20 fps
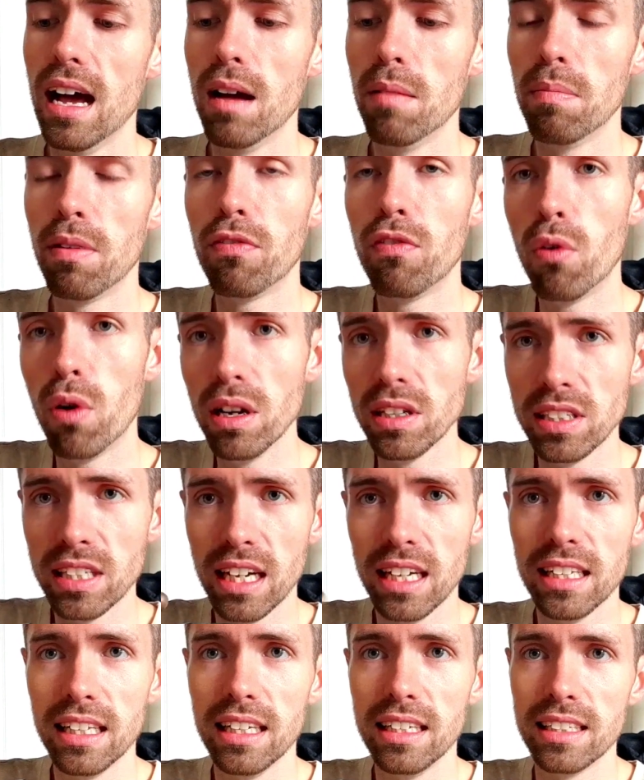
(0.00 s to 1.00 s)
Before I
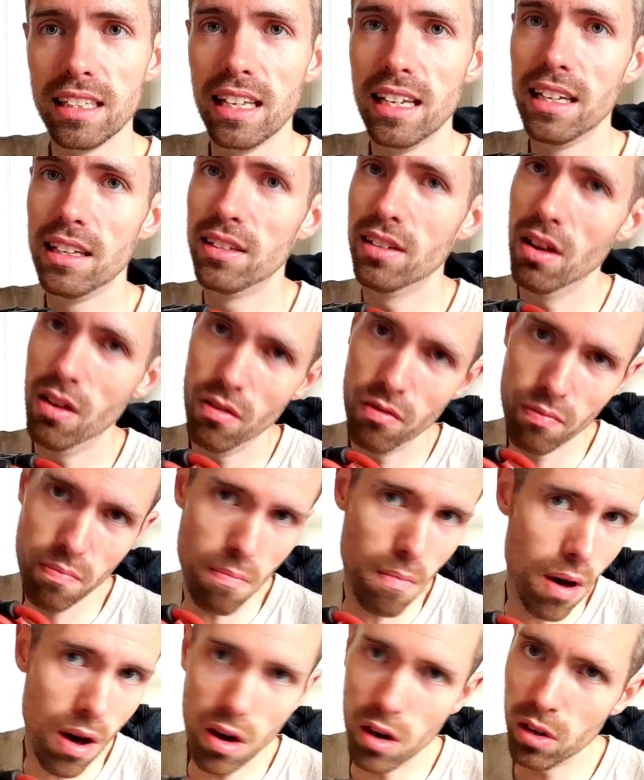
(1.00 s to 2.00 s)
take these leads off,
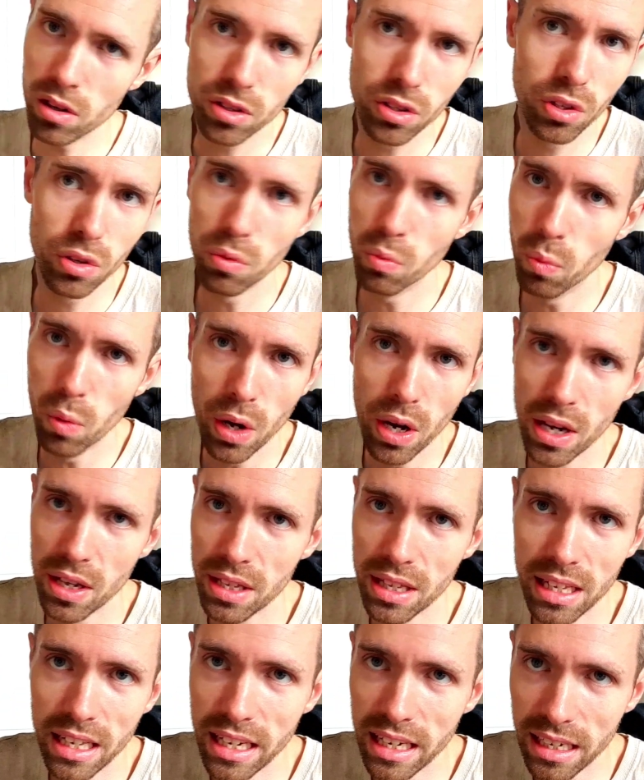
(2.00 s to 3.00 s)
mark where
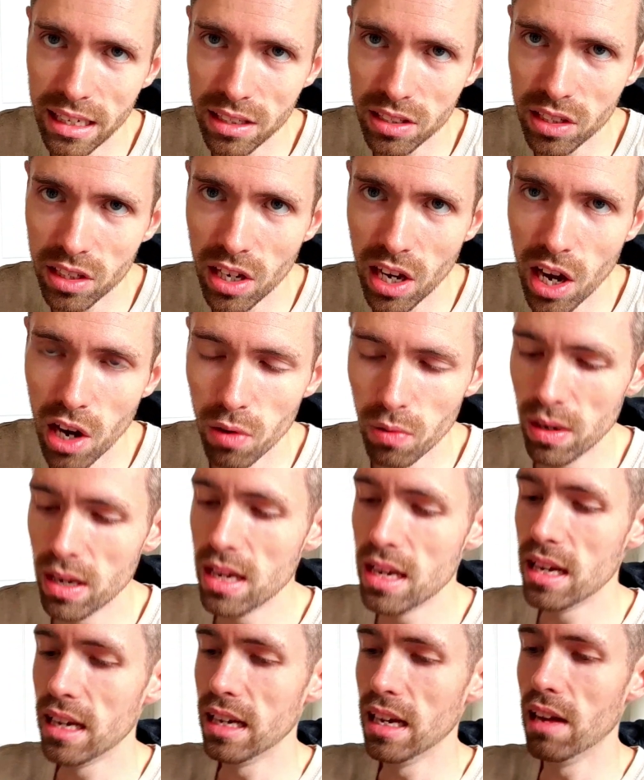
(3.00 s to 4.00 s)
the leads go.
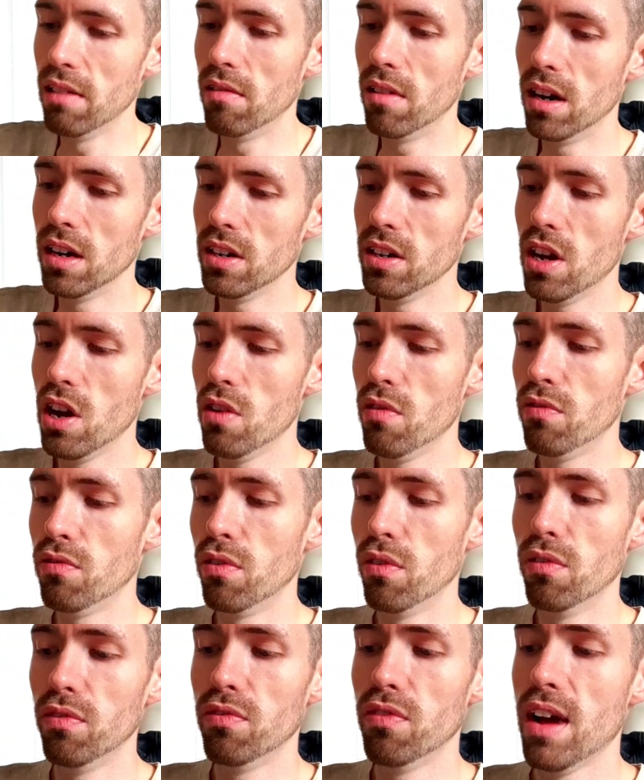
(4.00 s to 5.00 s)
Now, I know
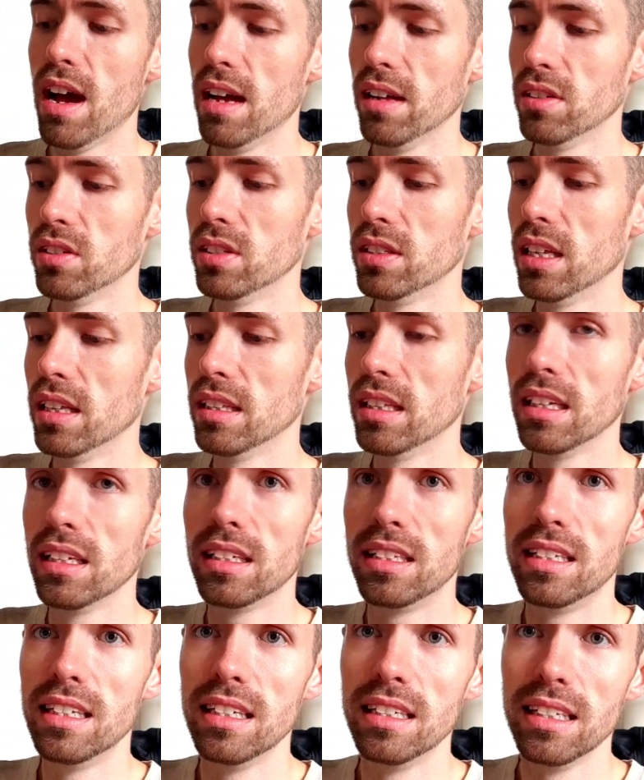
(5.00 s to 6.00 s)
for a fact that this
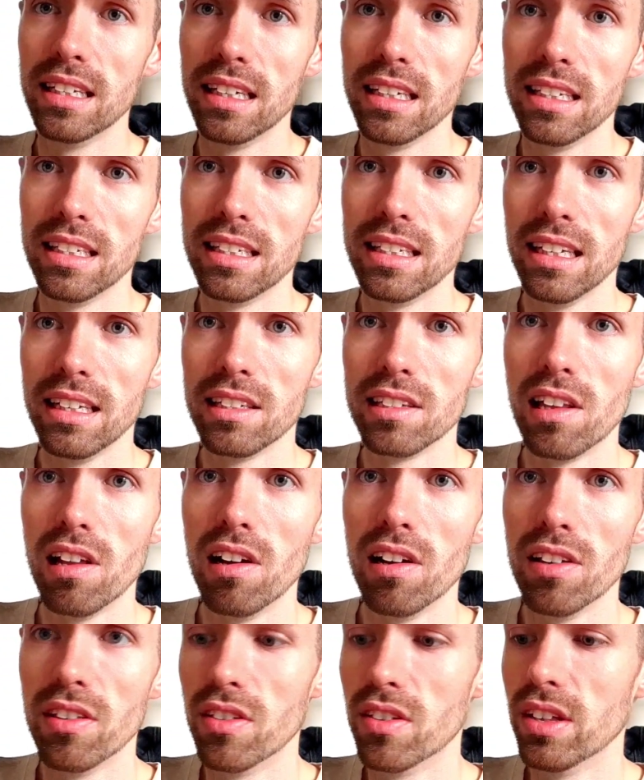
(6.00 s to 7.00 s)
Dizzy sits
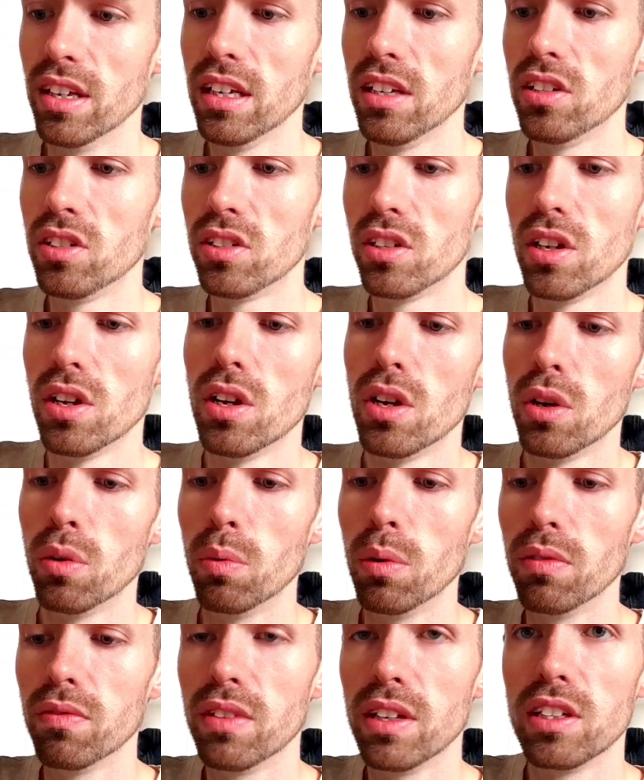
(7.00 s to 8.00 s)
like this,
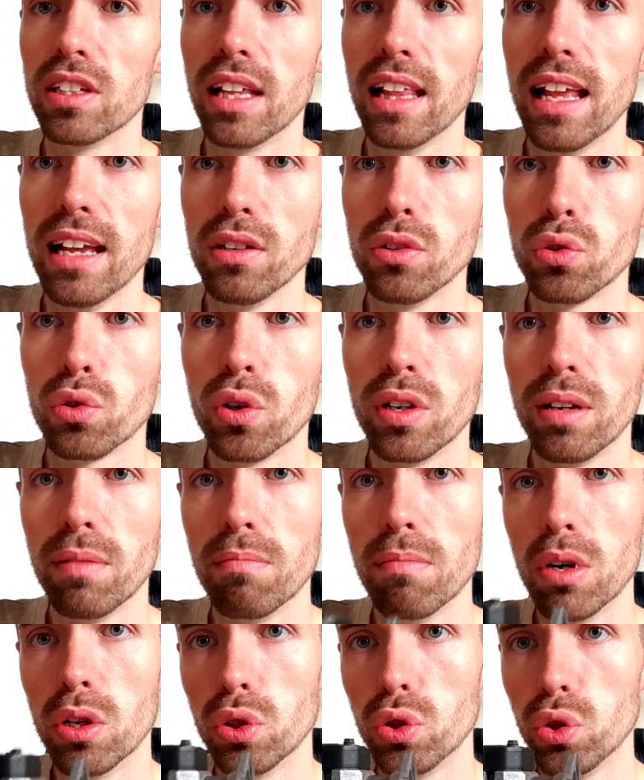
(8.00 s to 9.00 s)
with this electronic
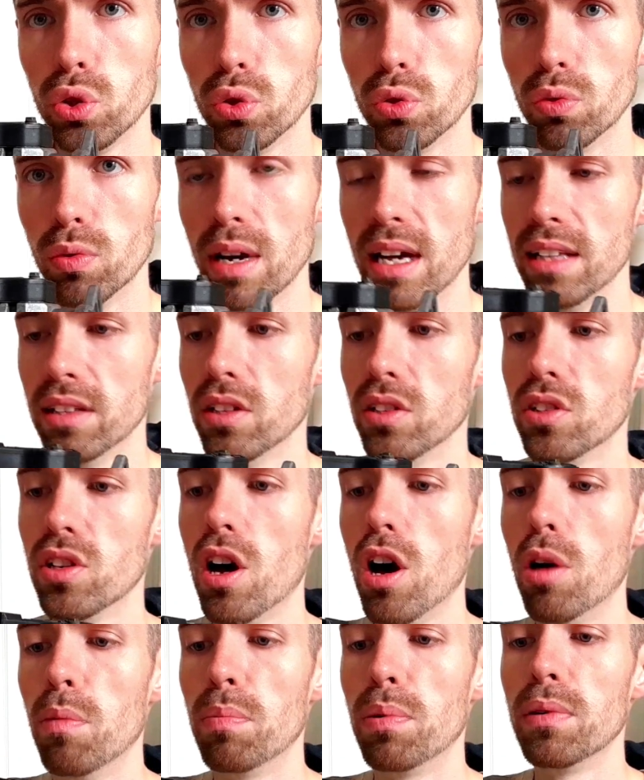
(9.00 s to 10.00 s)
module at the
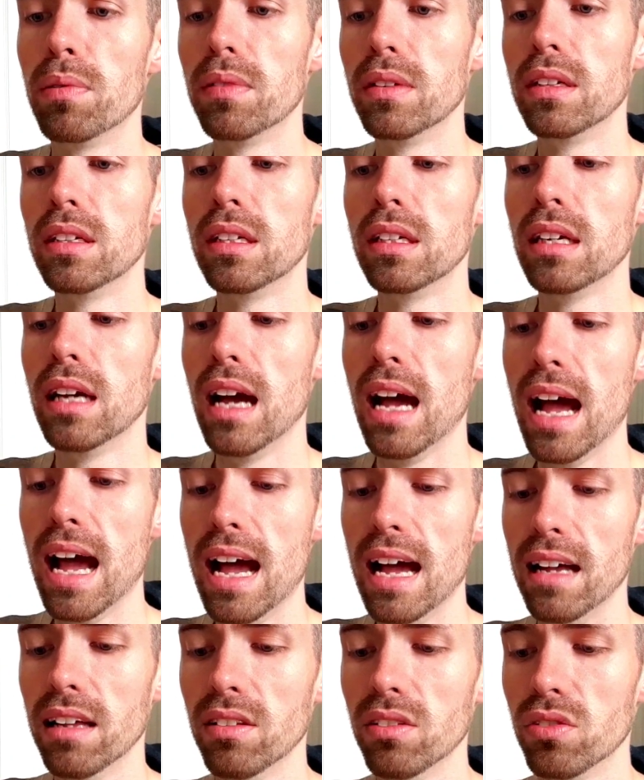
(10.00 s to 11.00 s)
top.
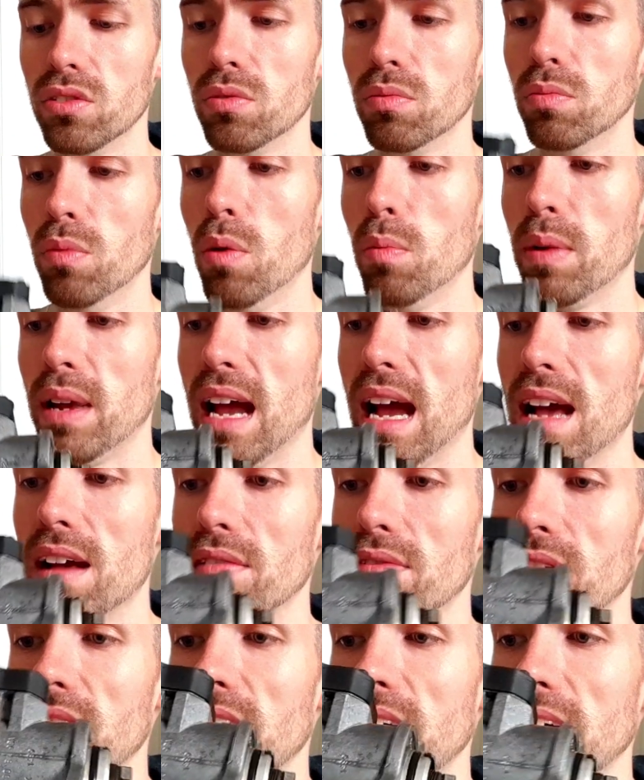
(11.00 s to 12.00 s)
And what we
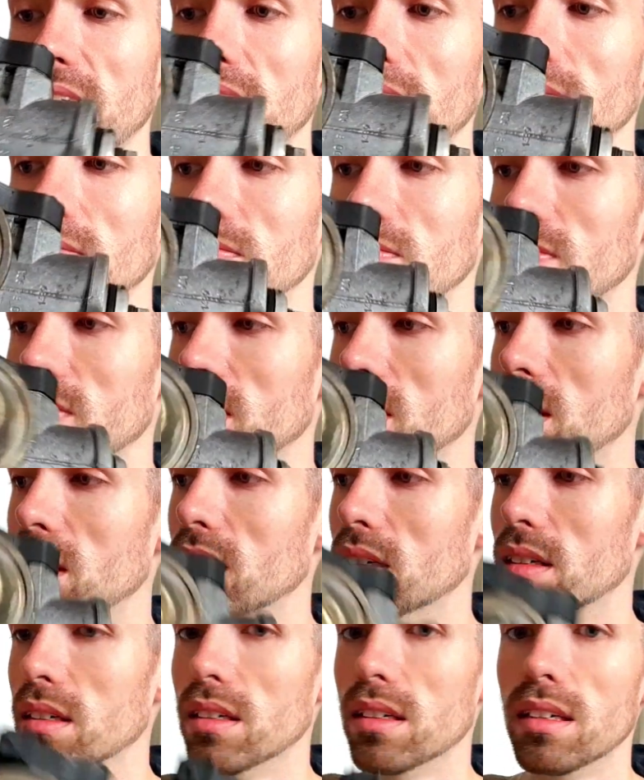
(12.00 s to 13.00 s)
have here,
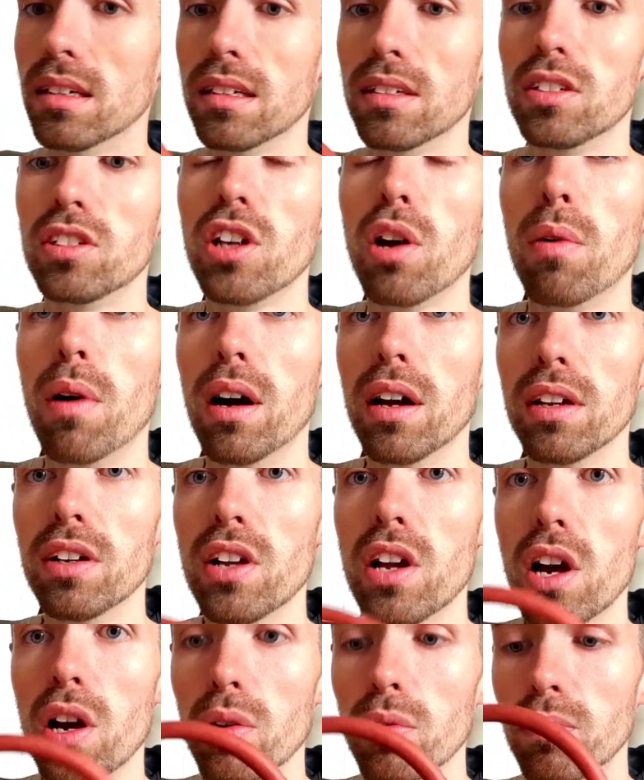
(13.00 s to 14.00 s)
so I
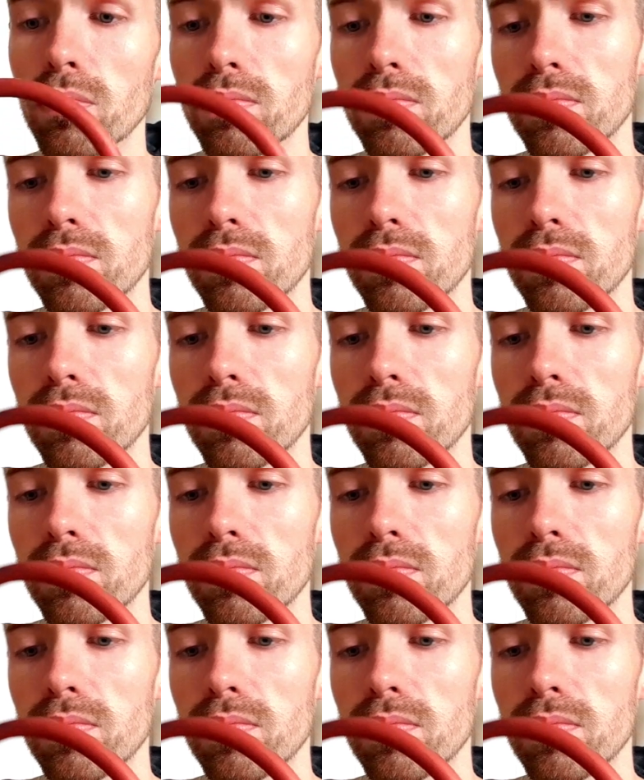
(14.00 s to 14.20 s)
know,